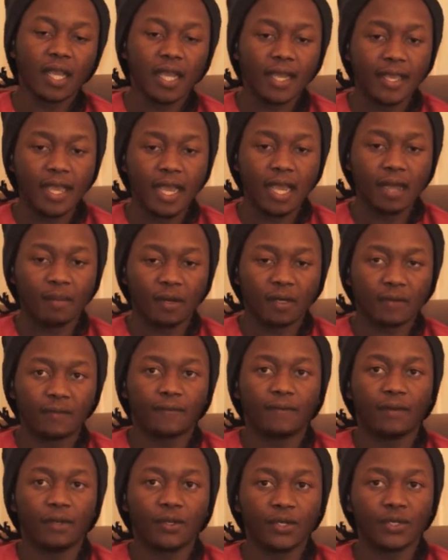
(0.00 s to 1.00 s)
yeah, but
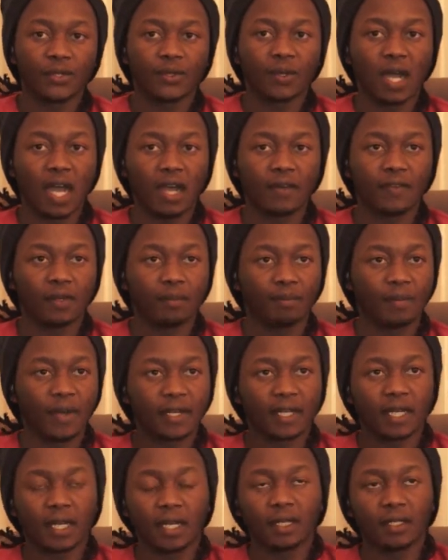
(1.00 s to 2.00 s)
for you to have a
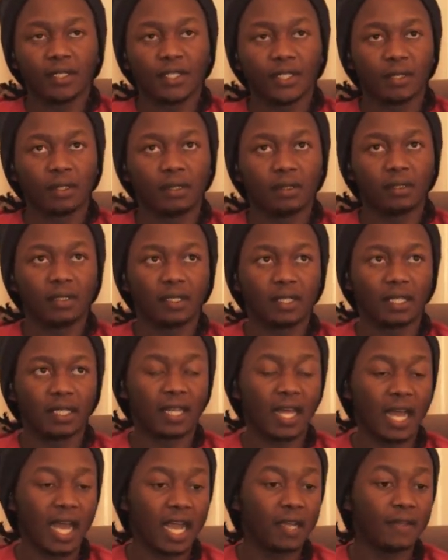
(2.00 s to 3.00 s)
better,
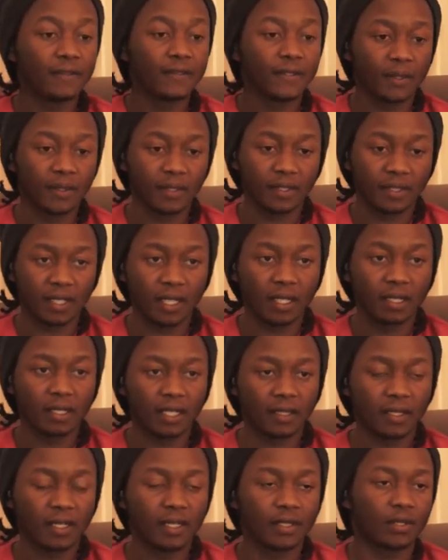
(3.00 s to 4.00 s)
life, so to say,
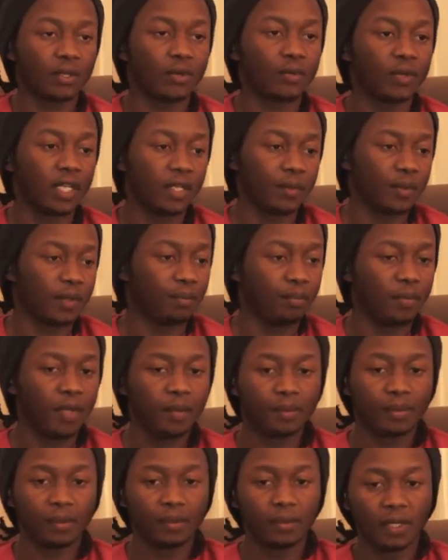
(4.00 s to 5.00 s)
at least to relate with
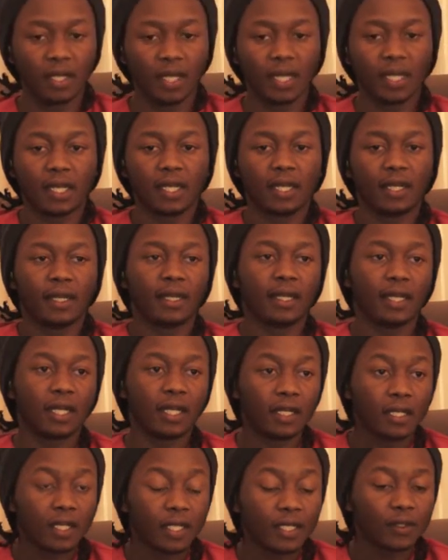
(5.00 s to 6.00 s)
people, a
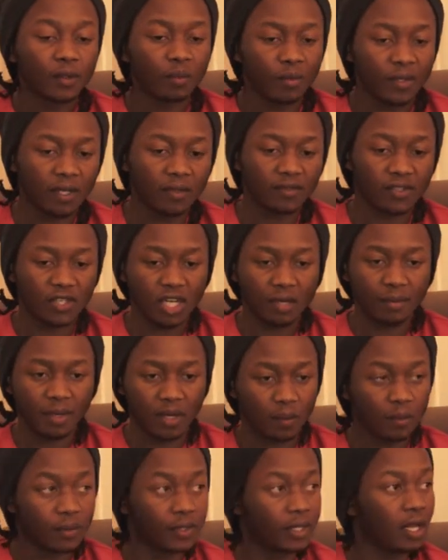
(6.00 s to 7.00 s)
little bit of
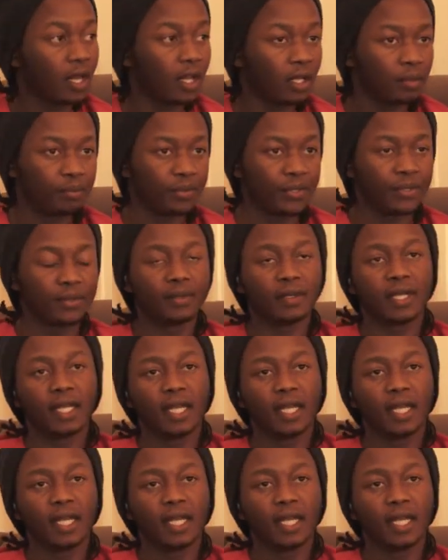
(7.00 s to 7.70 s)
German would help you.